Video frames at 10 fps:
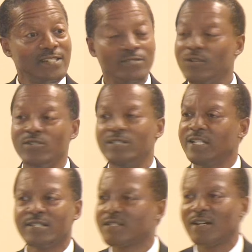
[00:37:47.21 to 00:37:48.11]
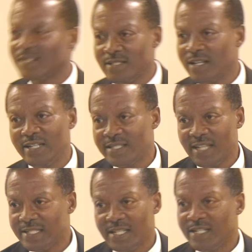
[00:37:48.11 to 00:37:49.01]
No, it does not
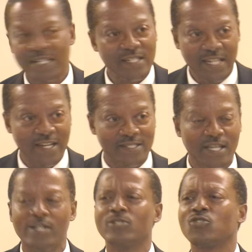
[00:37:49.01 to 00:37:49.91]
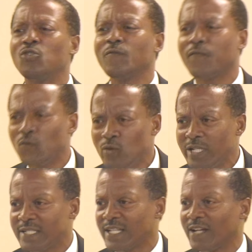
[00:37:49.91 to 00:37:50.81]
necessitate years. Don't fool
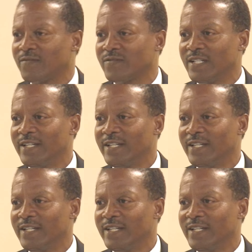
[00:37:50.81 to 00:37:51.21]
yourself.